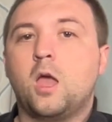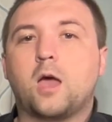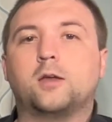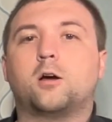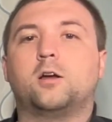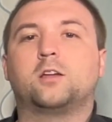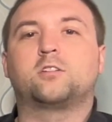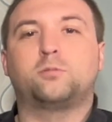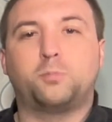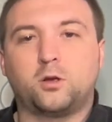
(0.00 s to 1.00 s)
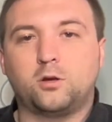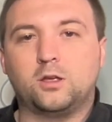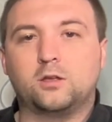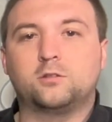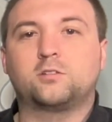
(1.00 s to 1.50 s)
and our
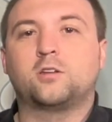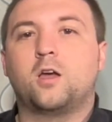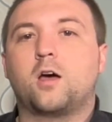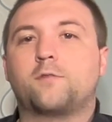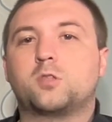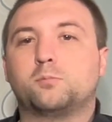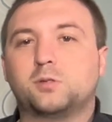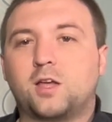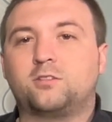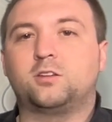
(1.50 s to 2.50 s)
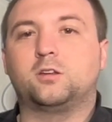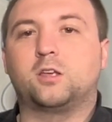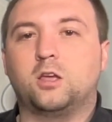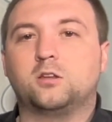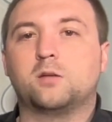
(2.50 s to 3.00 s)
experience of the blessed
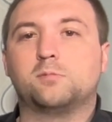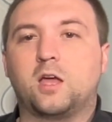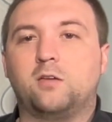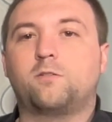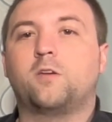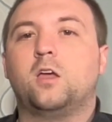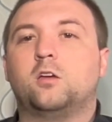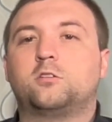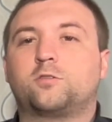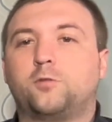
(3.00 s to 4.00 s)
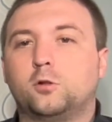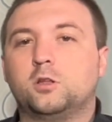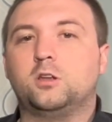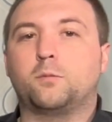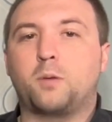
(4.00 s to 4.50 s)
kingdom life is
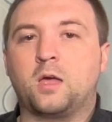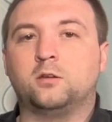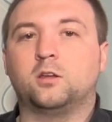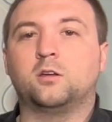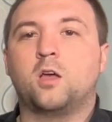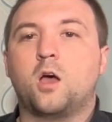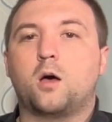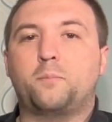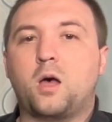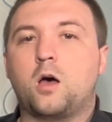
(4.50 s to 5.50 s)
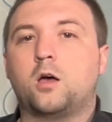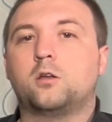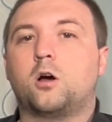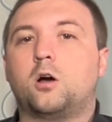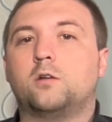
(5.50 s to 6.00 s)
fully dependent upon
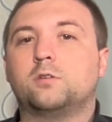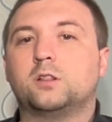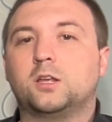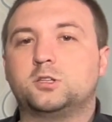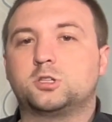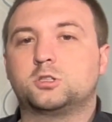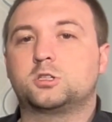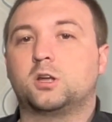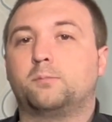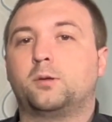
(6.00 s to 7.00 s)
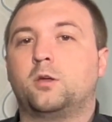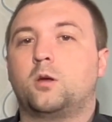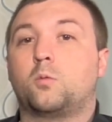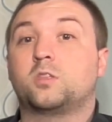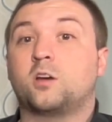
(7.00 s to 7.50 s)
our relationship
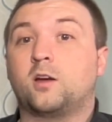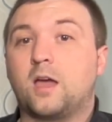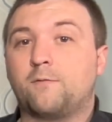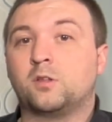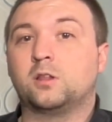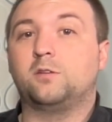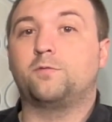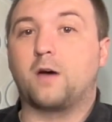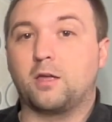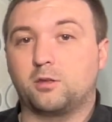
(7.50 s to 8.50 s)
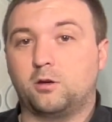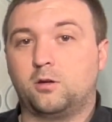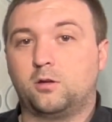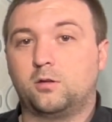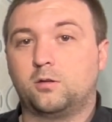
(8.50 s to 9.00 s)
with our Heavenly Father.
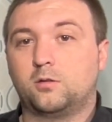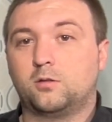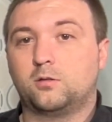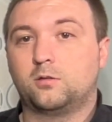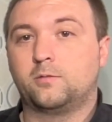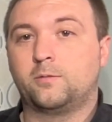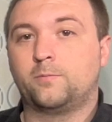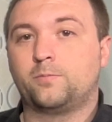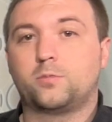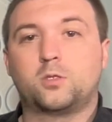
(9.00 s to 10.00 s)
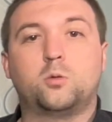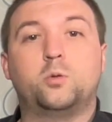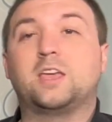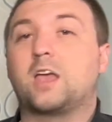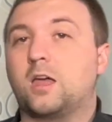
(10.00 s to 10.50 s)

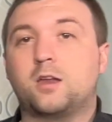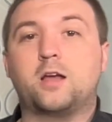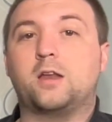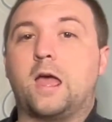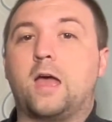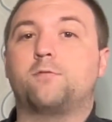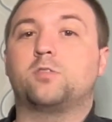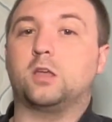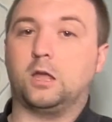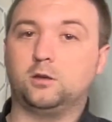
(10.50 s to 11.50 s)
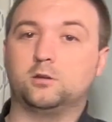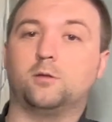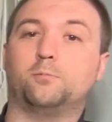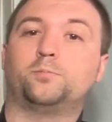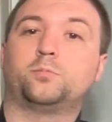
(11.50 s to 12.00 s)
We cannot have the
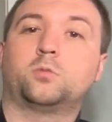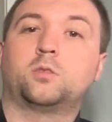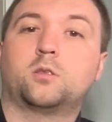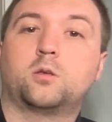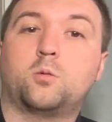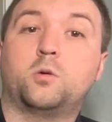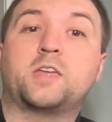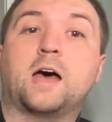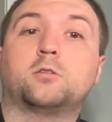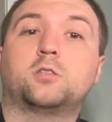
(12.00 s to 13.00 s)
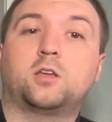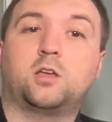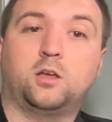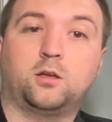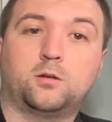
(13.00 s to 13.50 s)
kingdom without the
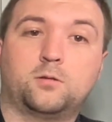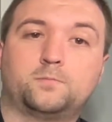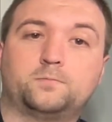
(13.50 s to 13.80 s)
King.